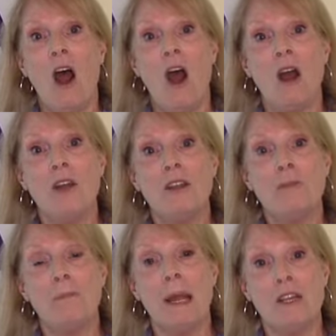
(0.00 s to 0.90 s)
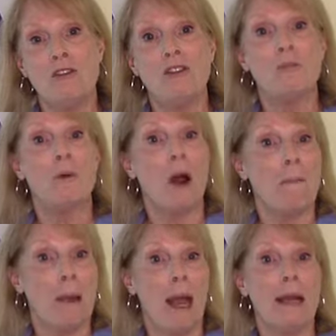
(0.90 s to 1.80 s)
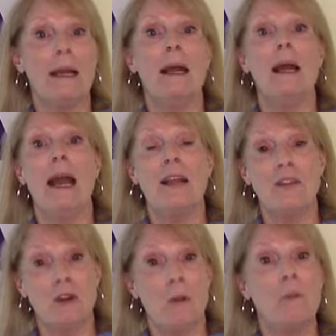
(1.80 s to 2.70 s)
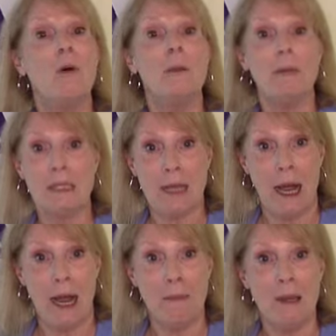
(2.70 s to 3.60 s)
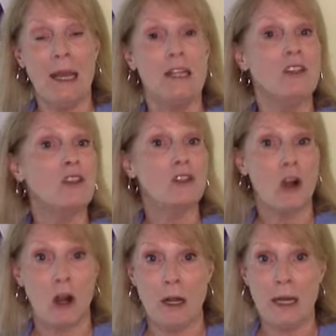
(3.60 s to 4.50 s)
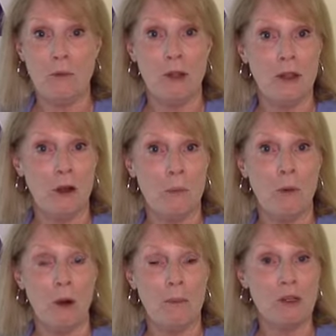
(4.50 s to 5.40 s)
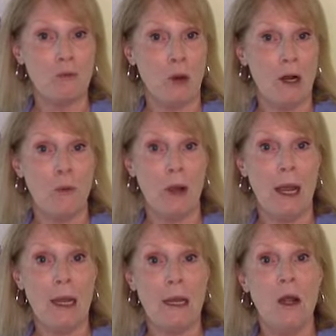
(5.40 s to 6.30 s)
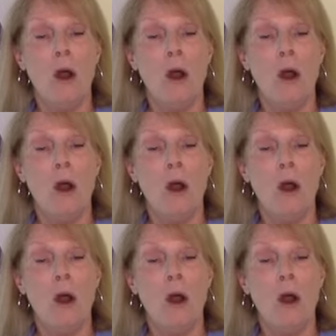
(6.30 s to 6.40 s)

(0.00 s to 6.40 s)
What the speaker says: Are the patients brought back at their appointment time and starting with their appointments right away?